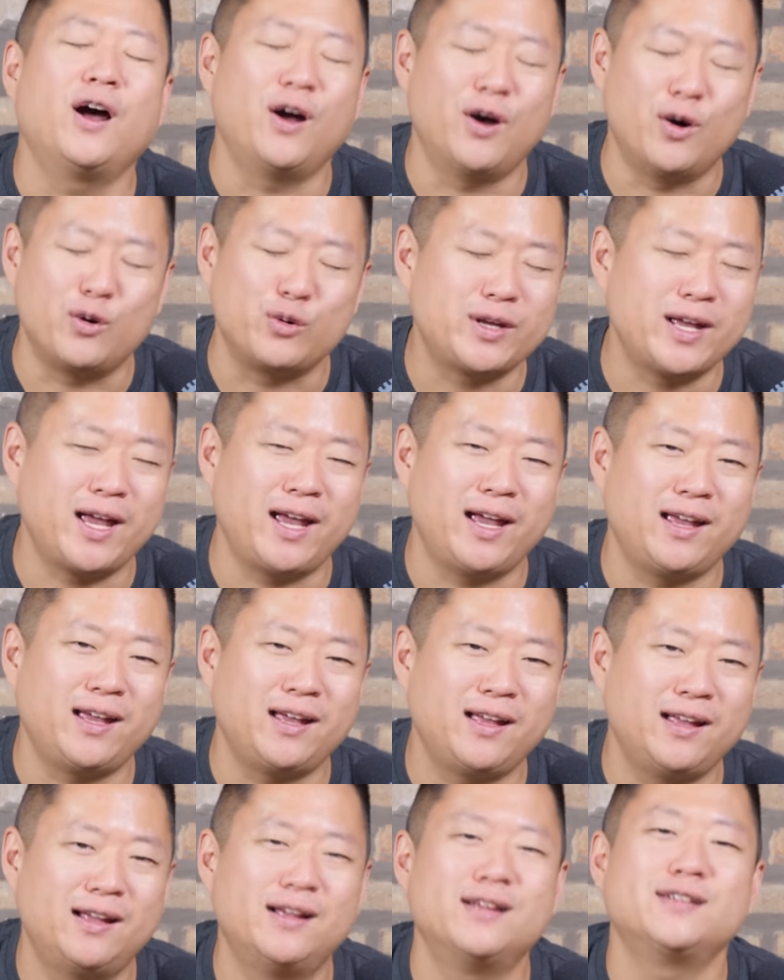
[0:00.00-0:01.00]
Okay,
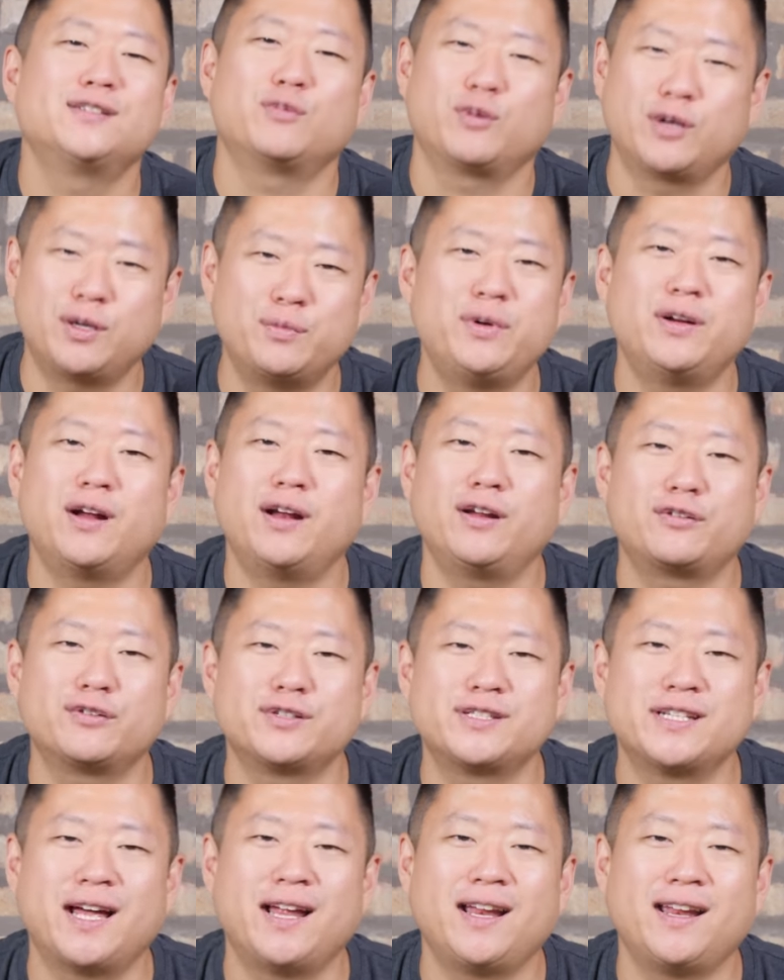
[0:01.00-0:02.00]
so we're gonna put it on a
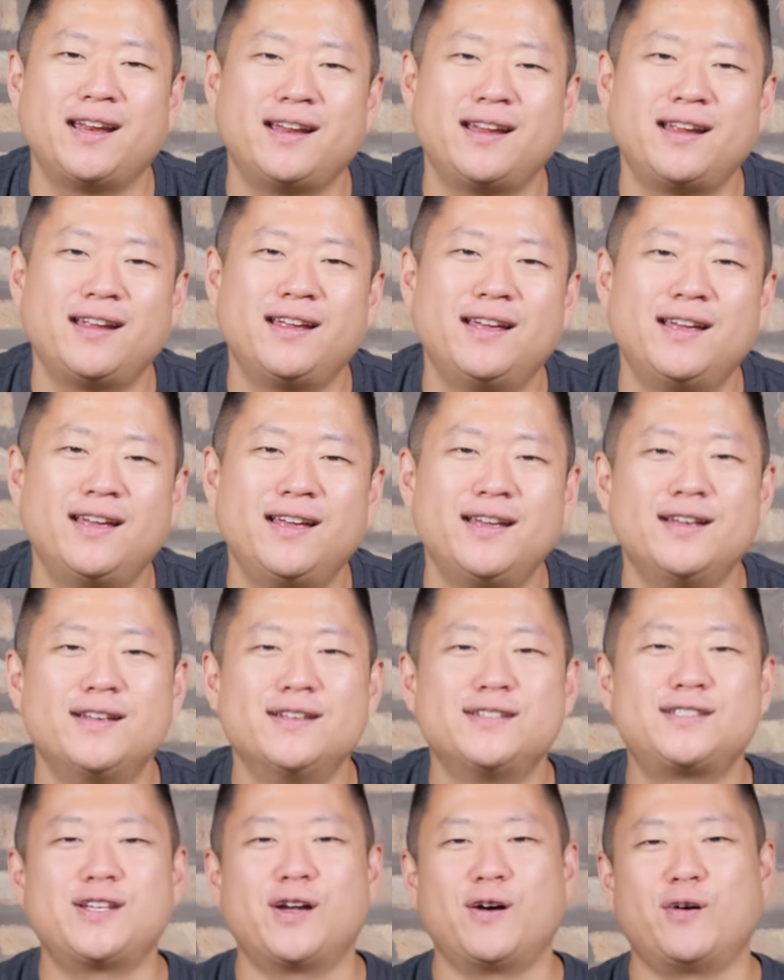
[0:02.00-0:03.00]
croissant.
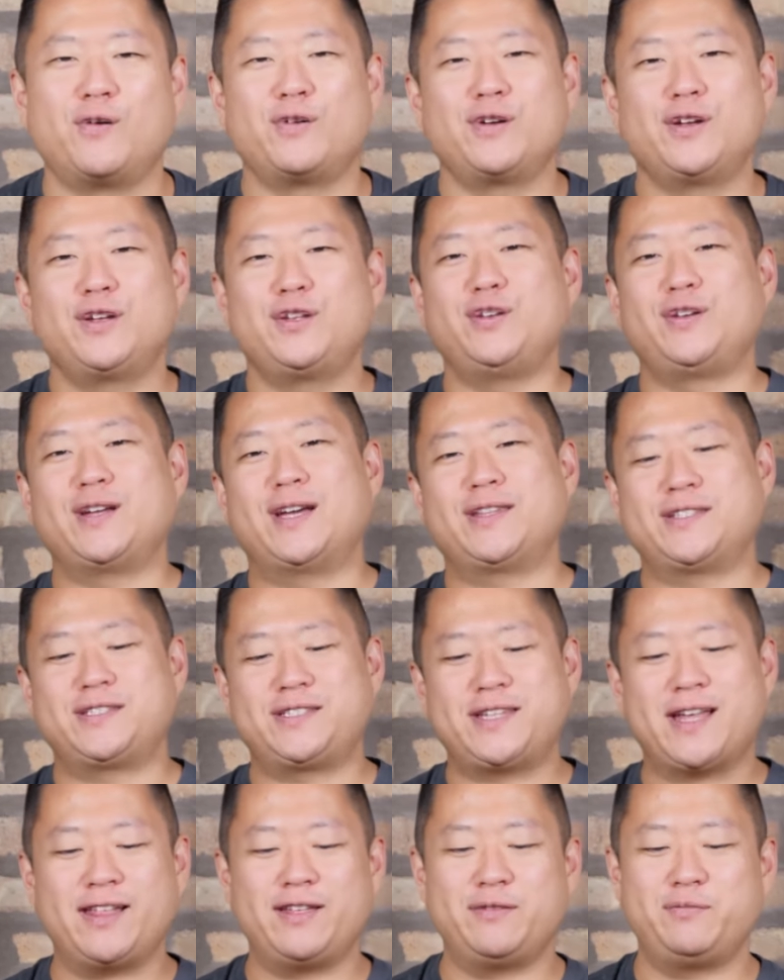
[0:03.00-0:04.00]
So you got this
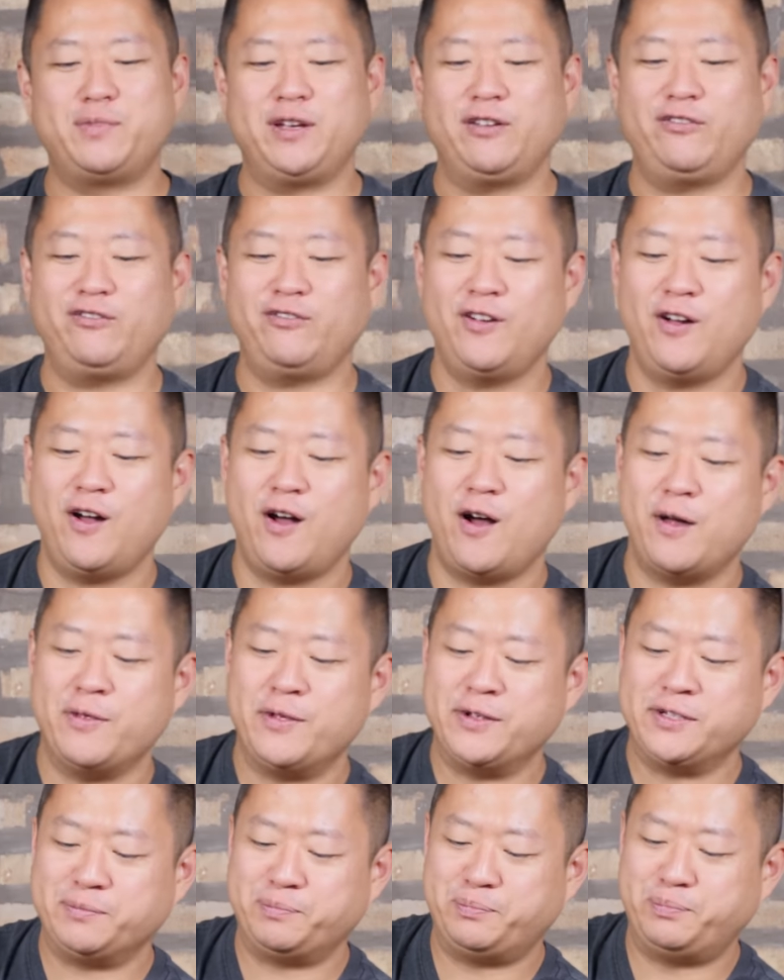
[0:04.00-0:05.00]
Italian beef on
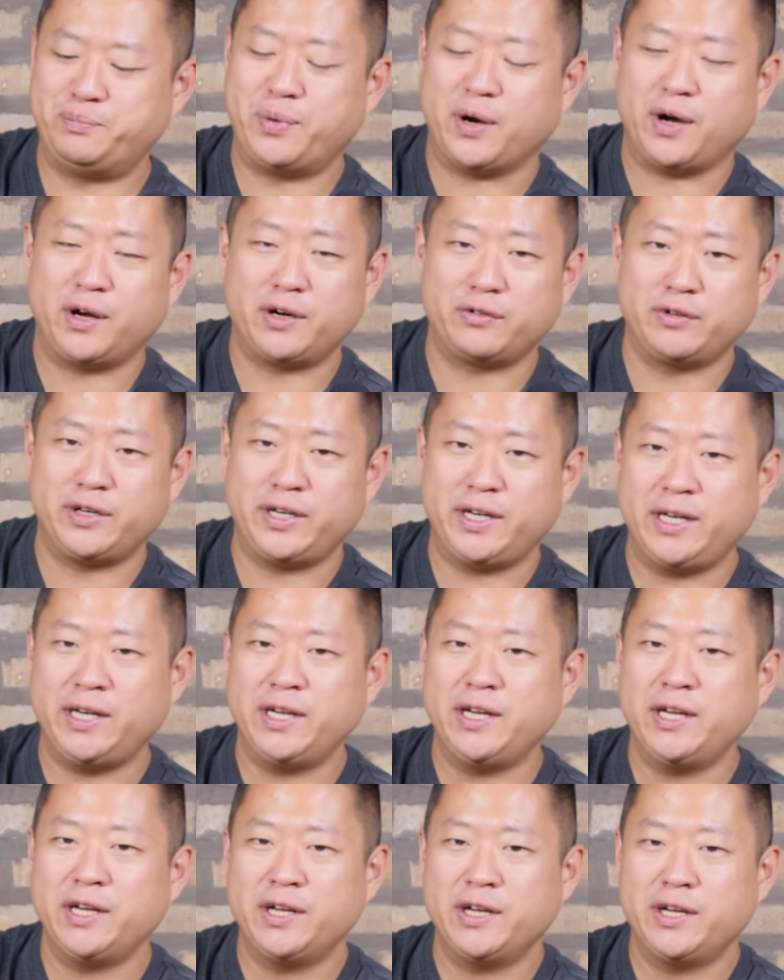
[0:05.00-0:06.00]
this
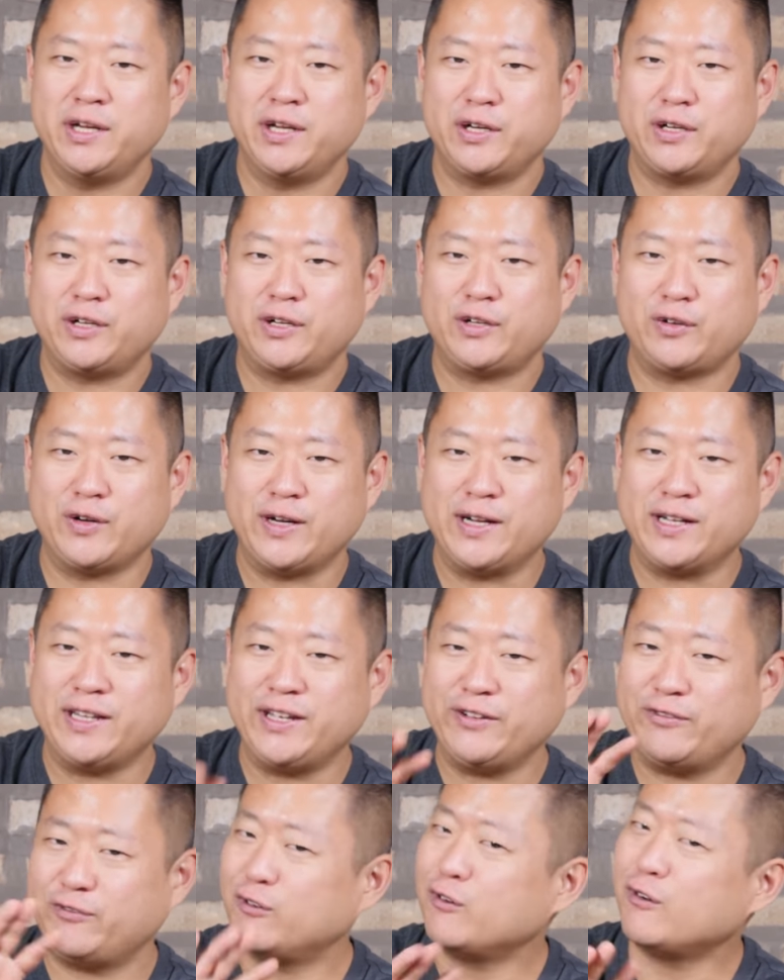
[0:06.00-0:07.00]
buttery,
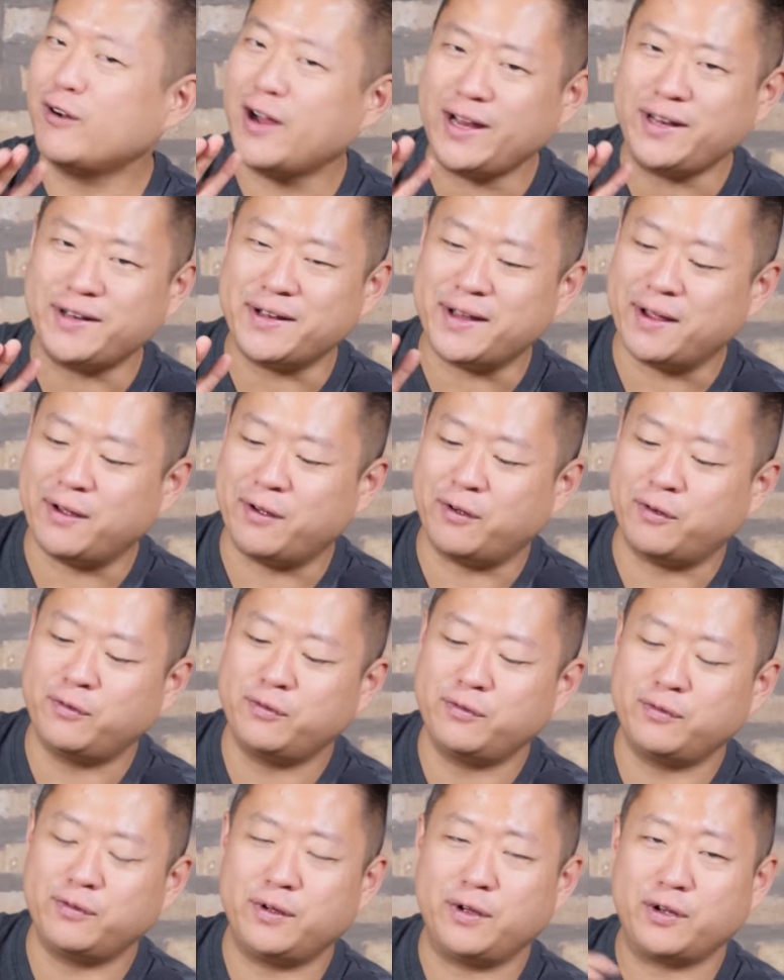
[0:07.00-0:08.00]
crinkly for right
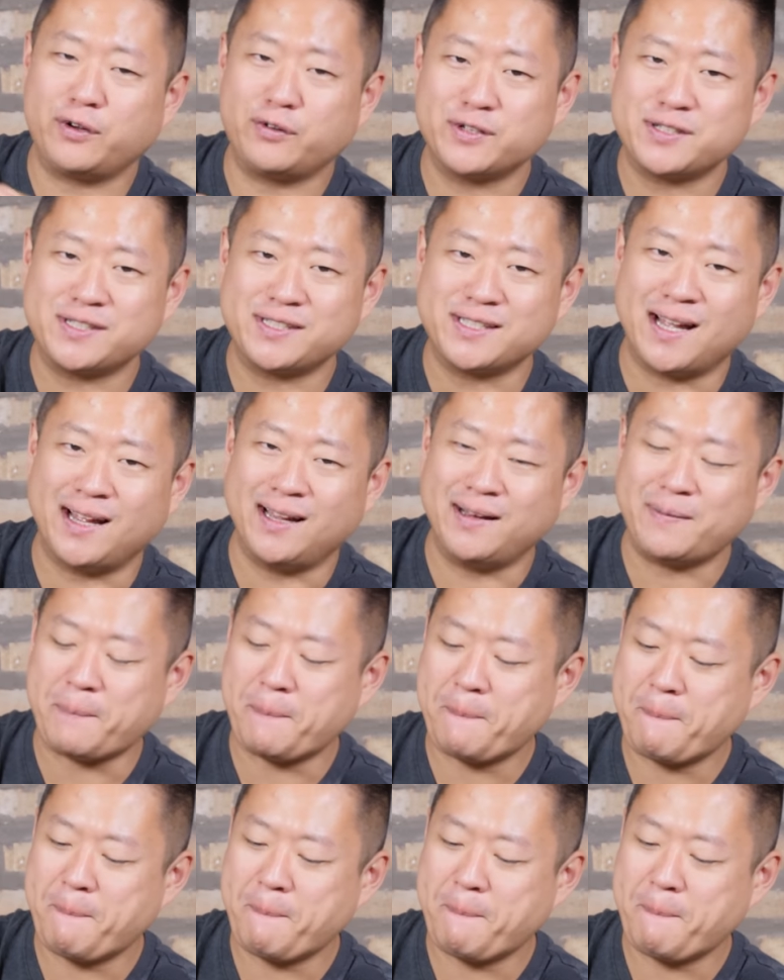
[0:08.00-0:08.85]
now croissant